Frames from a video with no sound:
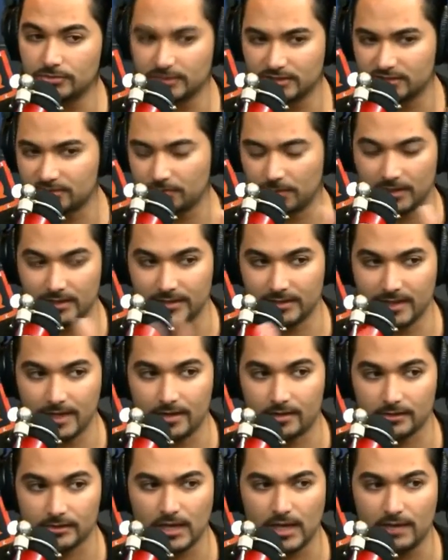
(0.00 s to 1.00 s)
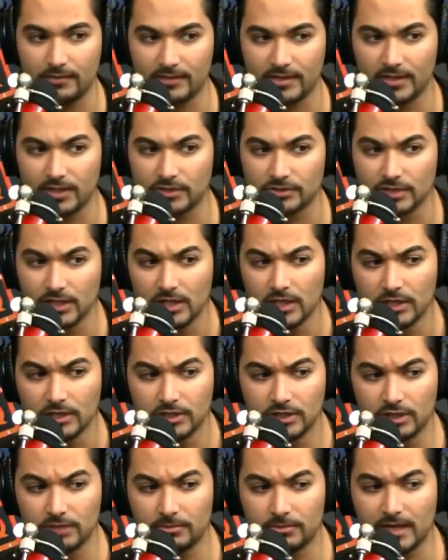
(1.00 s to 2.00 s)
and this is when it aired live, and he goes,
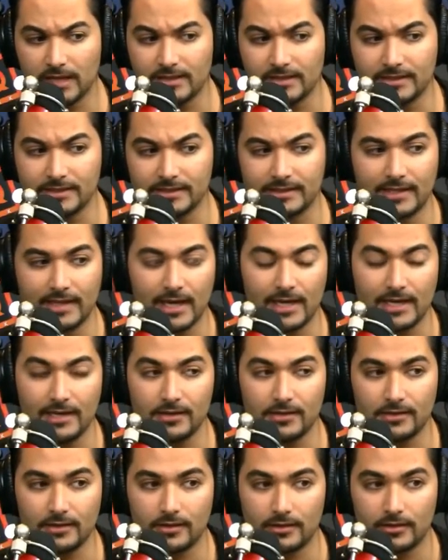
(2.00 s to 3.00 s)
You know what I didn't get?